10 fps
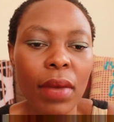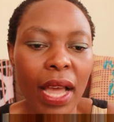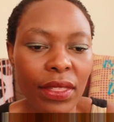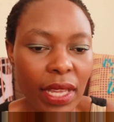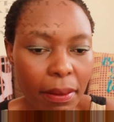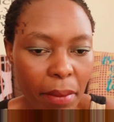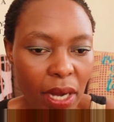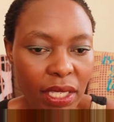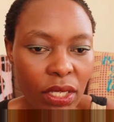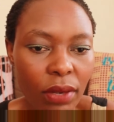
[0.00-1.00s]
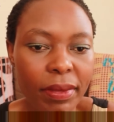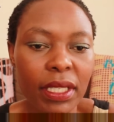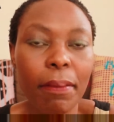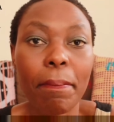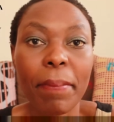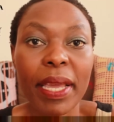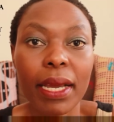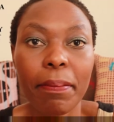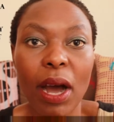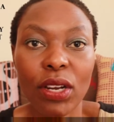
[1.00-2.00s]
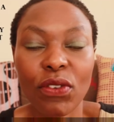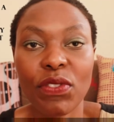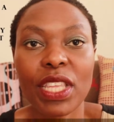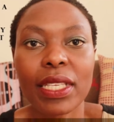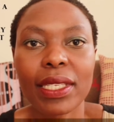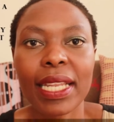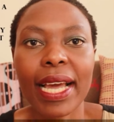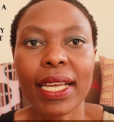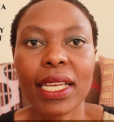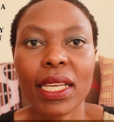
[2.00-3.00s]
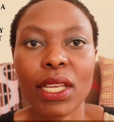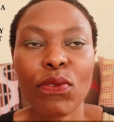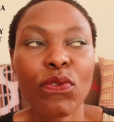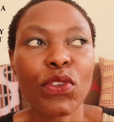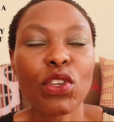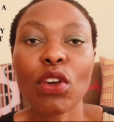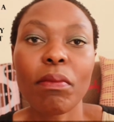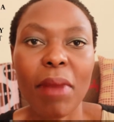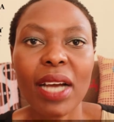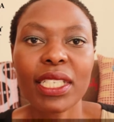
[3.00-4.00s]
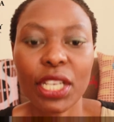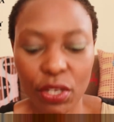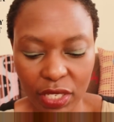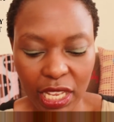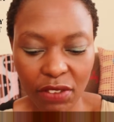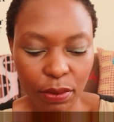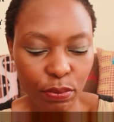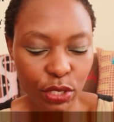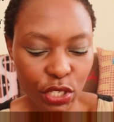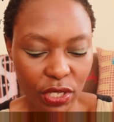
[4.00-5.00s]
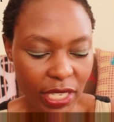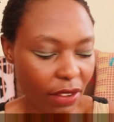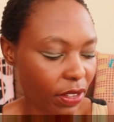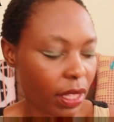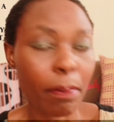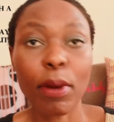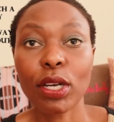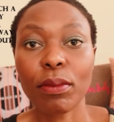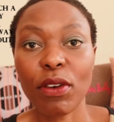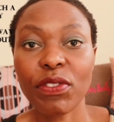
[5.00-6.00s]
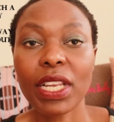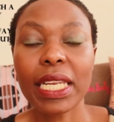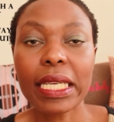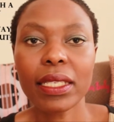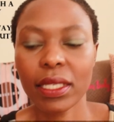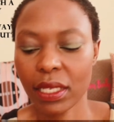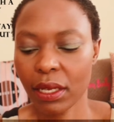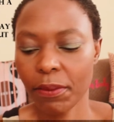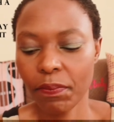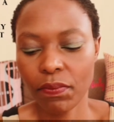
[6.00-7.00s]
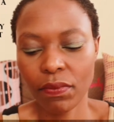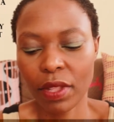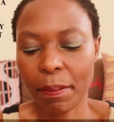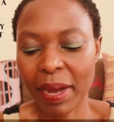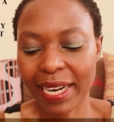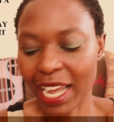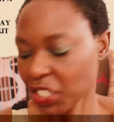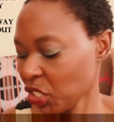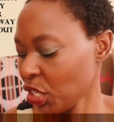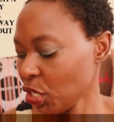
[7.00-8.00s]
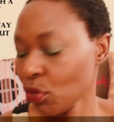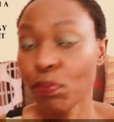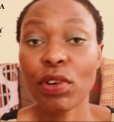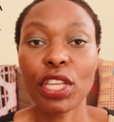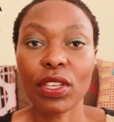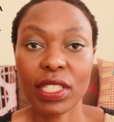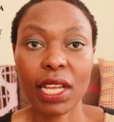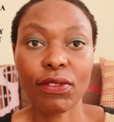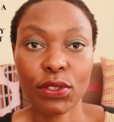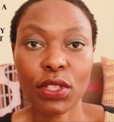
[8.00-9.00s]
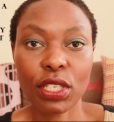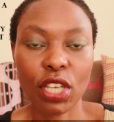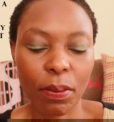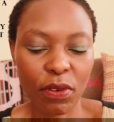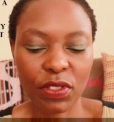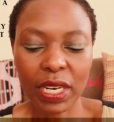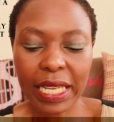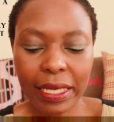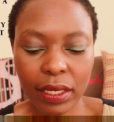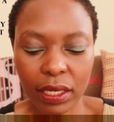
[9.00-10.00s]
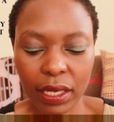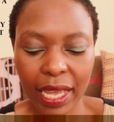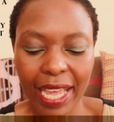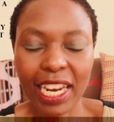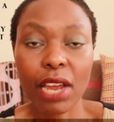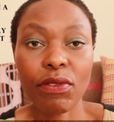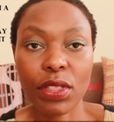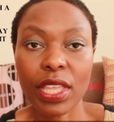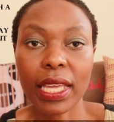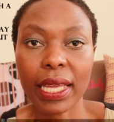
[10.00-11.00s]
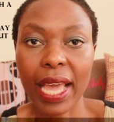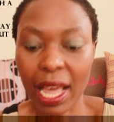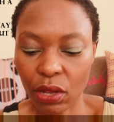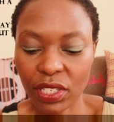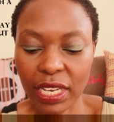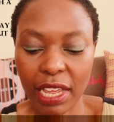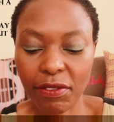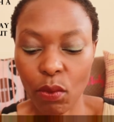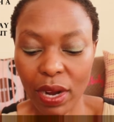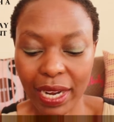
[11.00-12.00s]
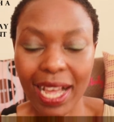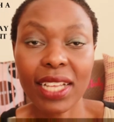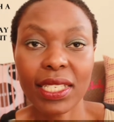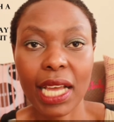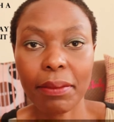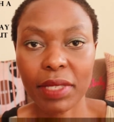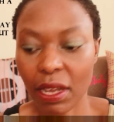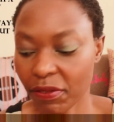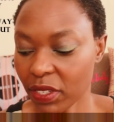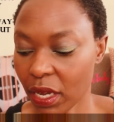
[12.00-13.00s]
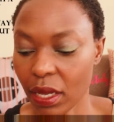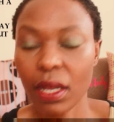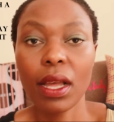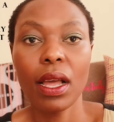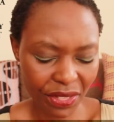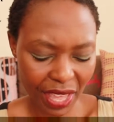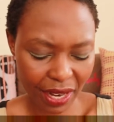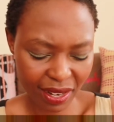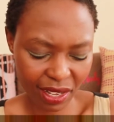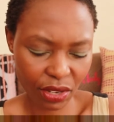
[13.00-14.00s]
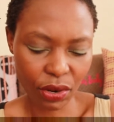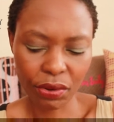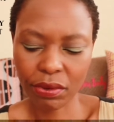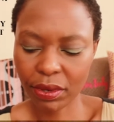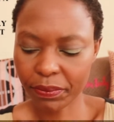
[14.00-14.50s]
I think martyrdom is a big part of this. Like if you don't martyr yourself and put yourself at the bottom of the list, but actually you bring yourself to the top of the list and everything else and everyone else comes after, then, you know,